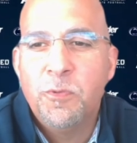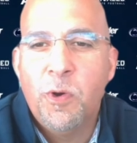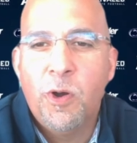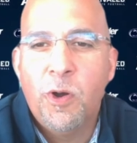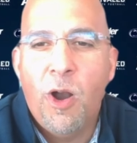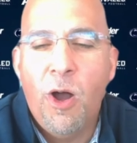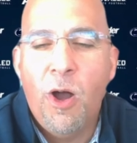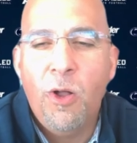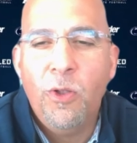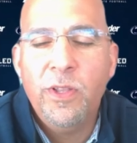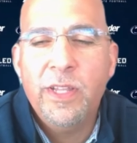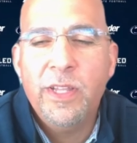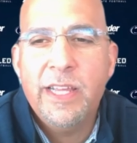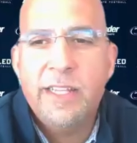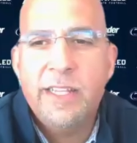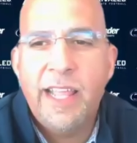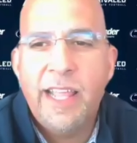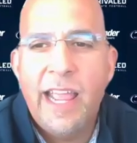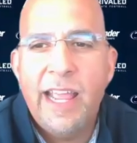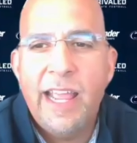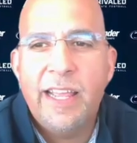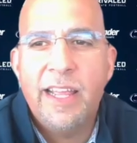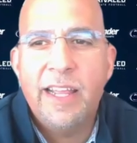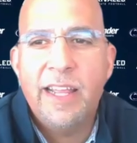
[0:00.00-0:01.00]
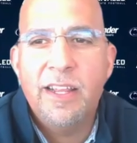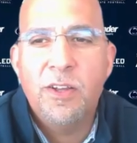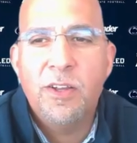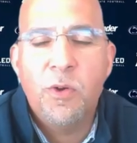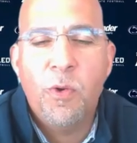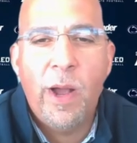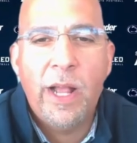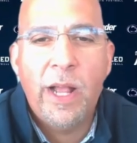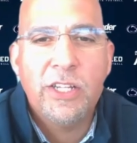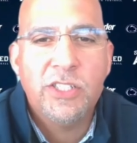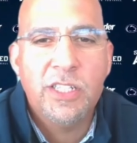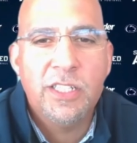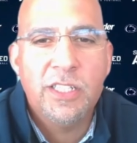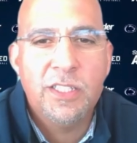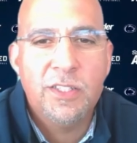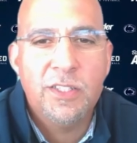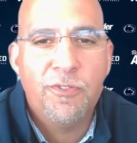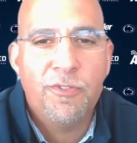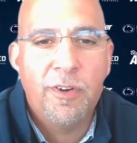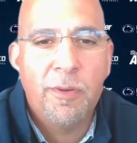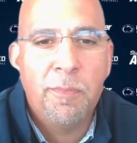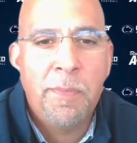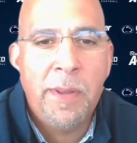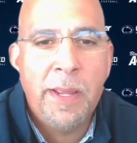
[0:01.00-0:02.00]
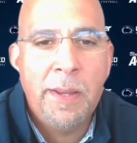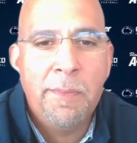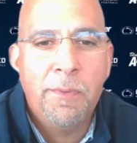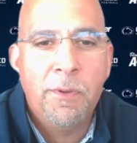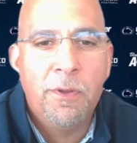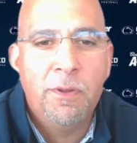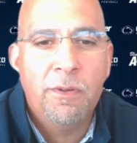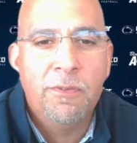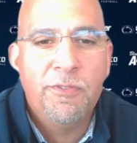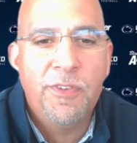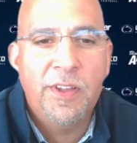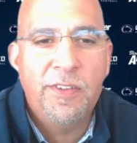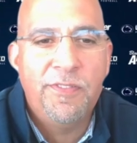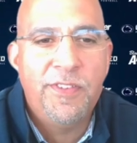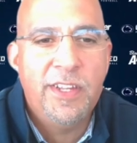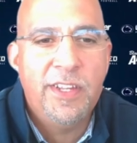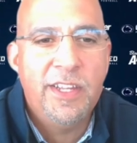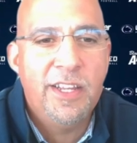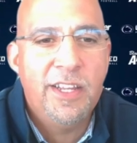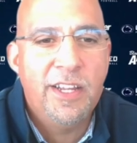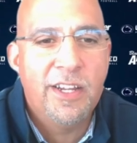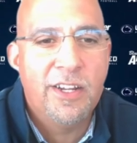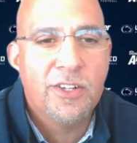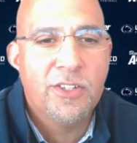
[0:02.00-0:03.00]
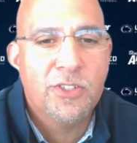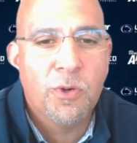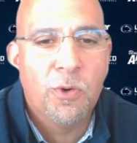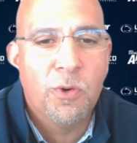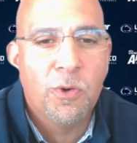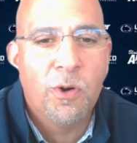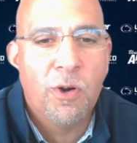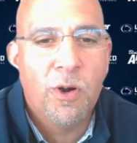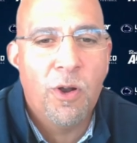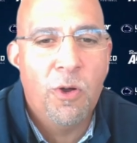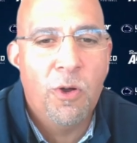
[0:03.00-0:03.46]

We're only taking questions from people 50 years or.